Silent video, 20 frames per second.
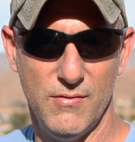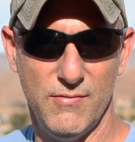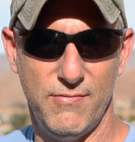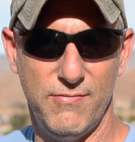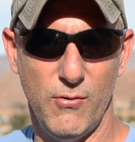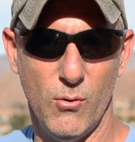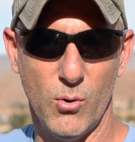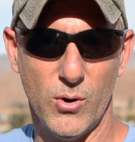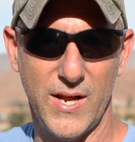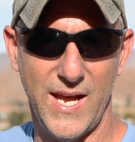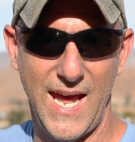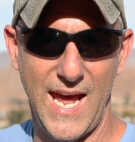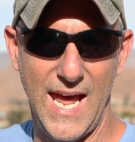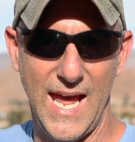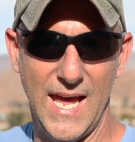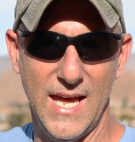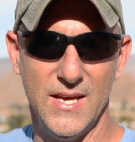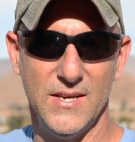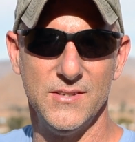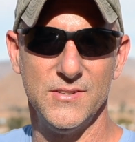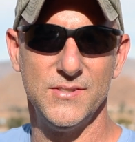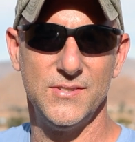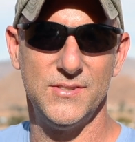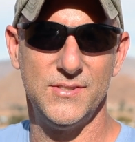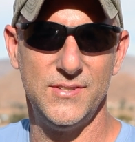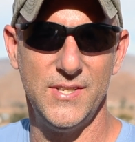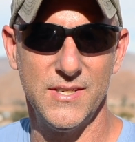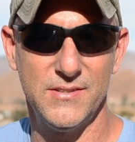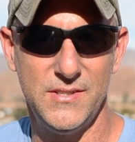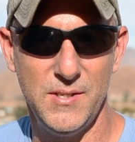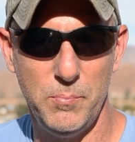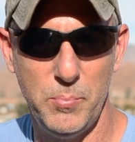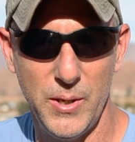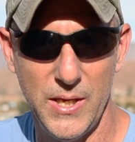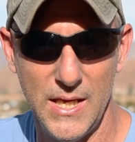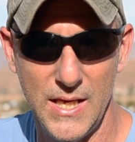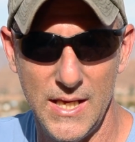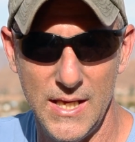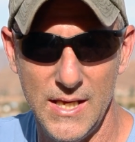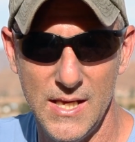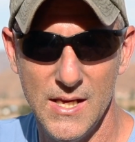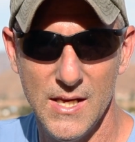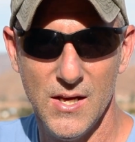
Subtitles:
4K, 60p,